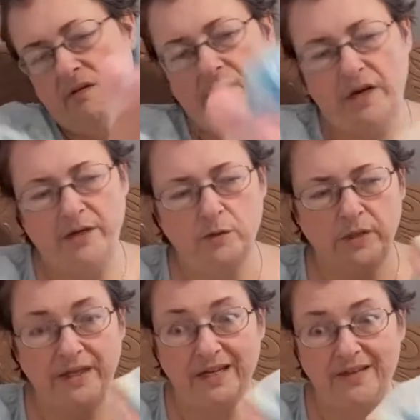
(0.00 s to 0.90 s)
and I don't
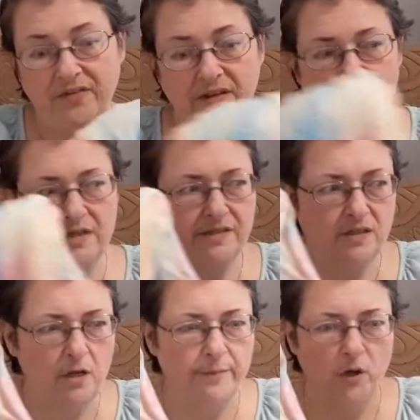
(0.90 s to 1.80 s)
like anything that doesn't
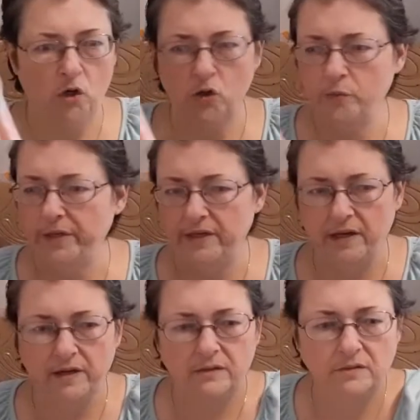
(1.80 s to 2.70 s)
come all the way
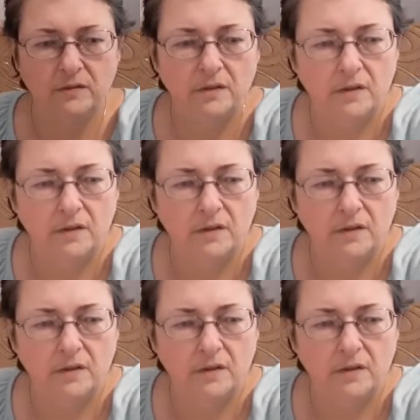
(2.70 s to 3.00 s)
down.